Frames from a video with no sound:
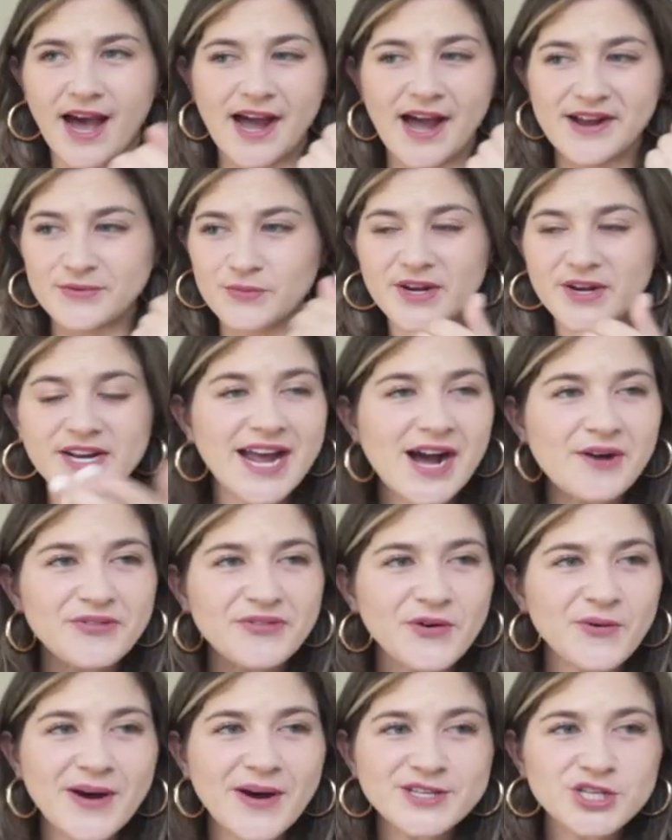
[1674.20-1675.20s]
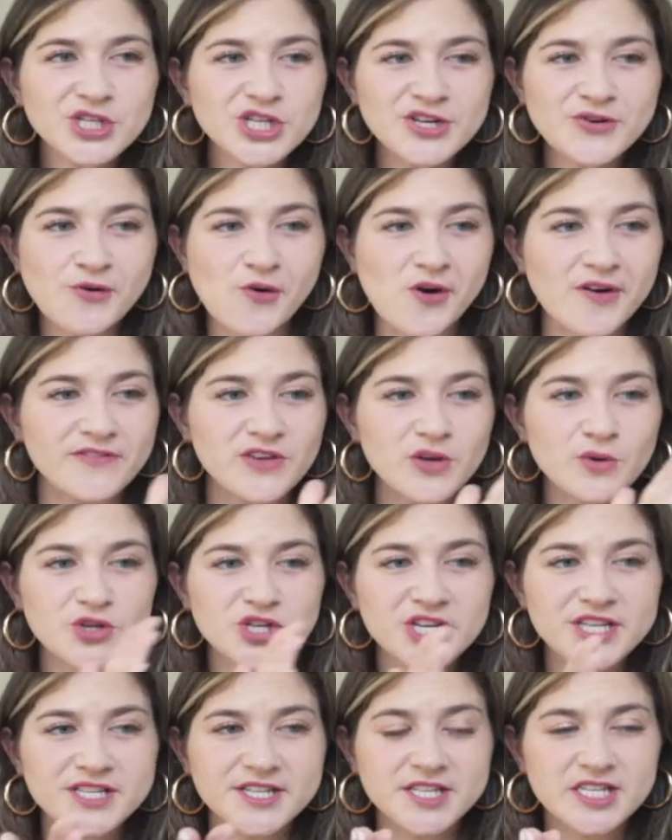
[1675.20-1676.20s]
I read out the question or if you
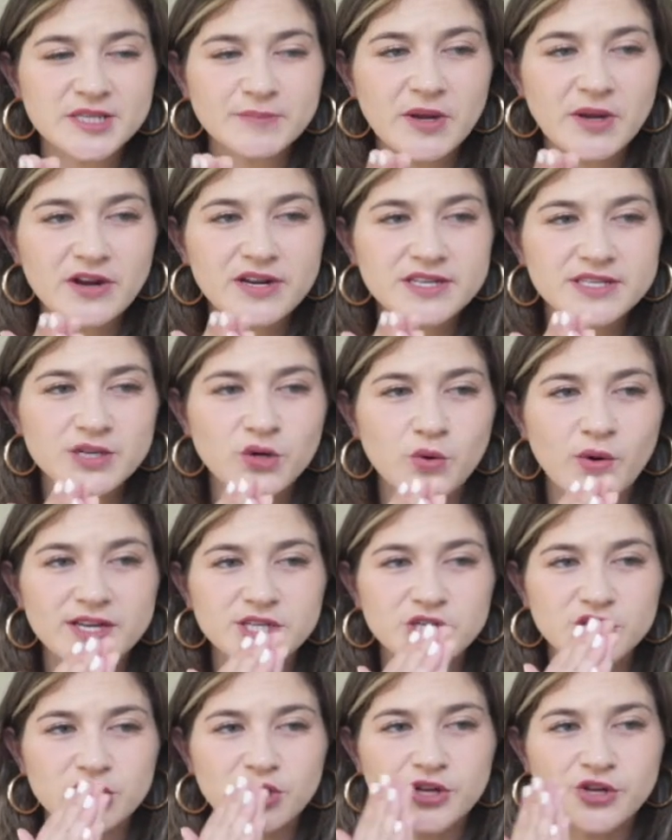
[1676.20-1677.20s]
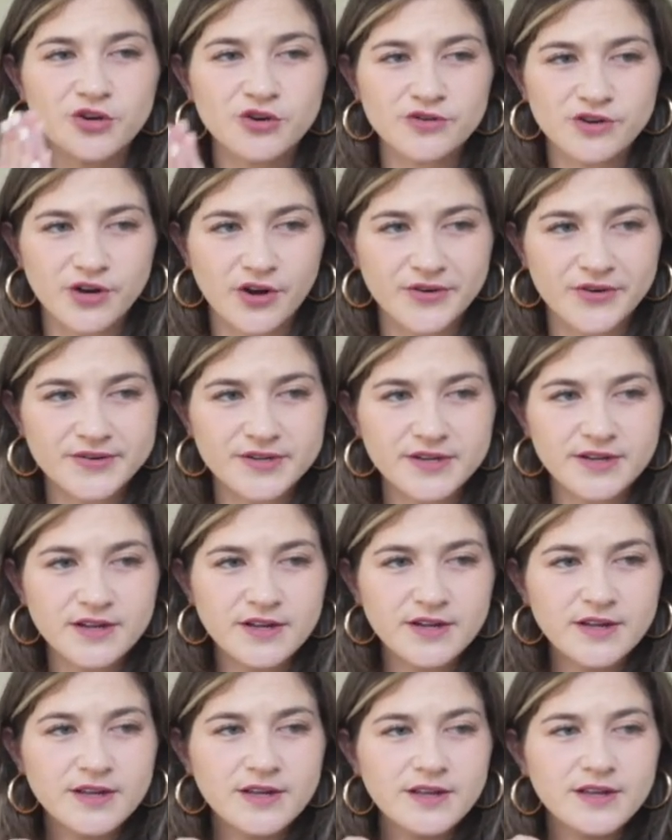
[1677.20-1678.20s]
just experience the question on your own.
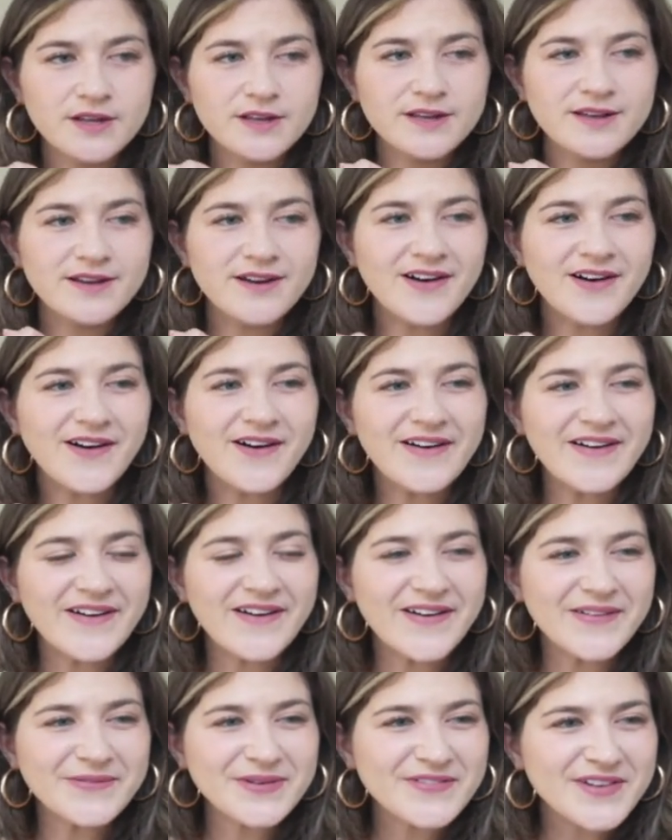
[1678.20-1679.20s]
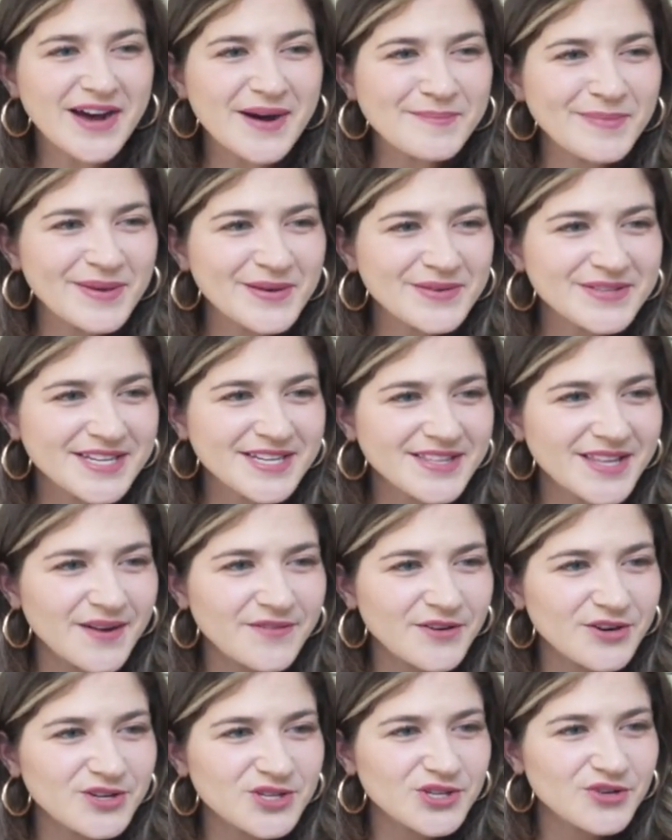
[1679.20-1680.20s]
Aw, we've got Music
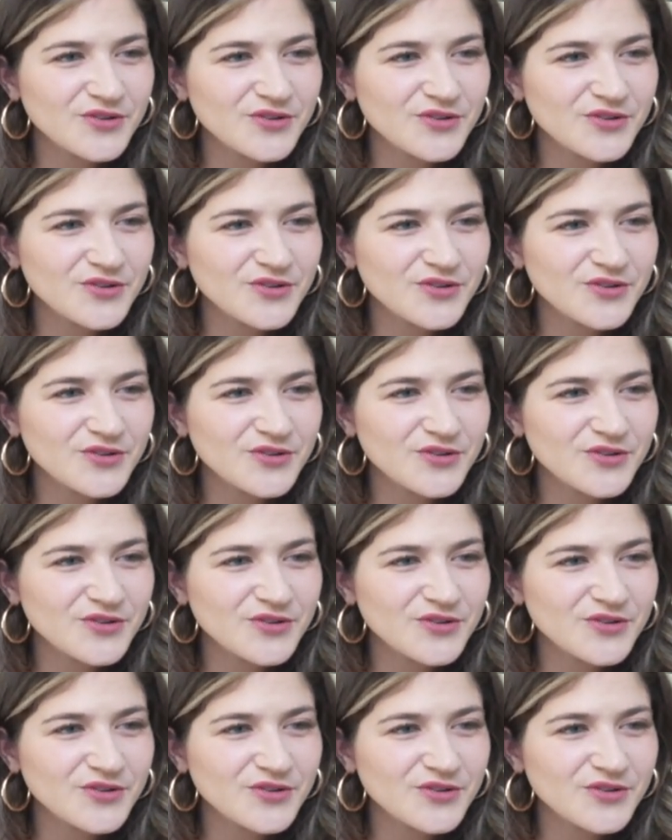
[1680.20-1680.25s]
Lover